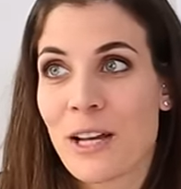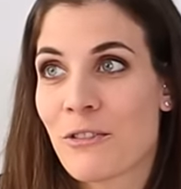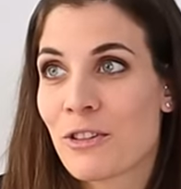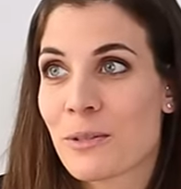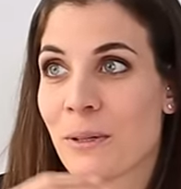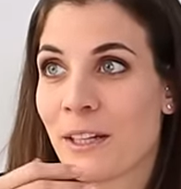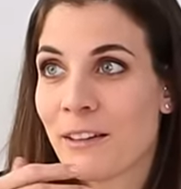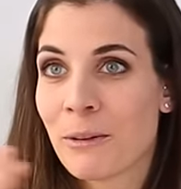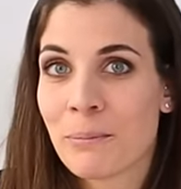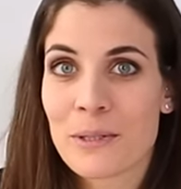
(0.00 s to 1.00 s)
I've just been
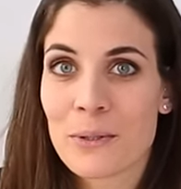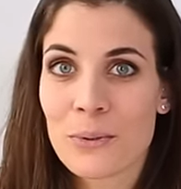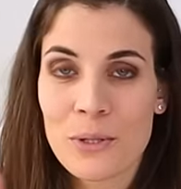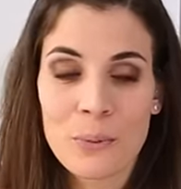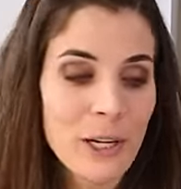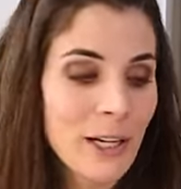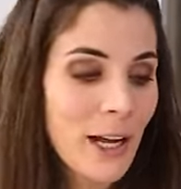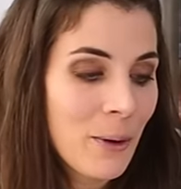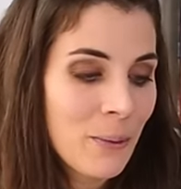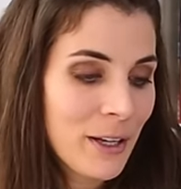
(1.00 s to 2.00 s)
giving puzzles away now,